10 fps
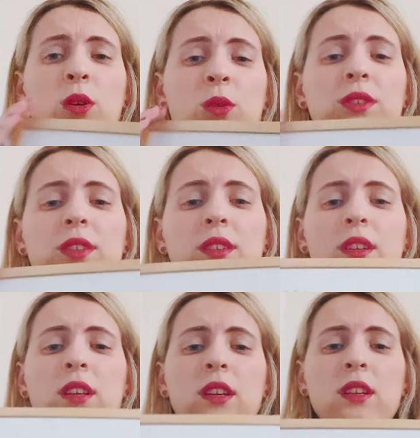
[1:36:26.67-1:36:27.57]
hood.
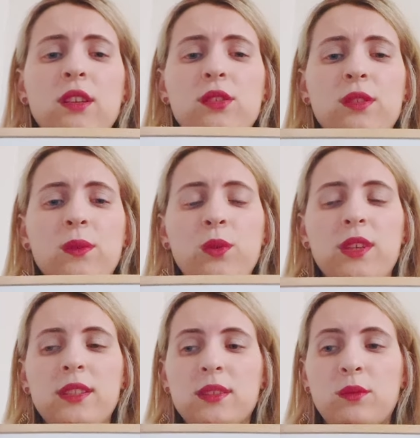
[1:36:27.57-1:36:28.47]
So
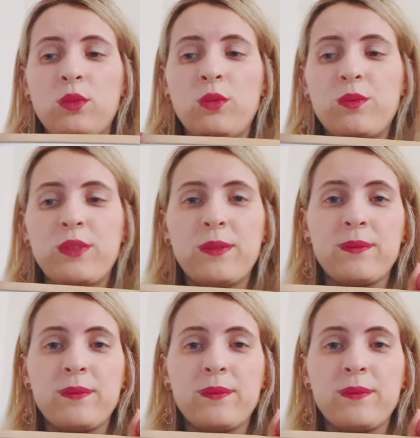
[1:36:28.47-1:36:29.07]
vuk is a wolf.